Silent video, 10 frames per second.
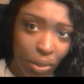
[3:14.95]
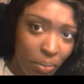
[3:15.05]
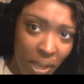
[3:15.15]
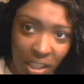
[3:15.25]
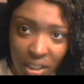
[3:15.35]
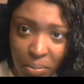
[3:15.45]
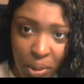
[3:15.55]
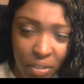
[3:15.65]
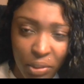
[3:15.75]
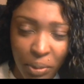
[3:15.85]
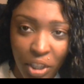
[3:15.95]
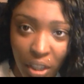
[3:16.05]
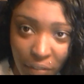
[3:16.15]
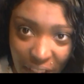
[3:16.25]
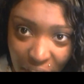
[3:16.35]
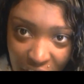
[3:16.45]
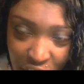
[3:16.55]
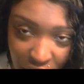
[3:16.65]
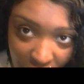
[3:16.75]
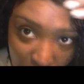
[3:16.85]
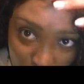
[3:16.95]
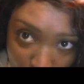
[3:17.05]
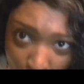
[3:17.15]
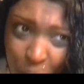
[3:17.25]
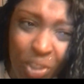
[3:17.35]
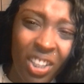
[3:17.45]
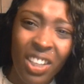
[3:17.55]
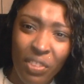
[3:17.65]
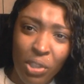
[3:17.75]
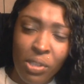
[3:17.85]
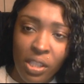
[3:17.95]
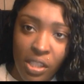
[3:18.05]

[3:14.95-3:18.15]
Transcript: or makeup, whatever you want to call it, foundation. Or you can even use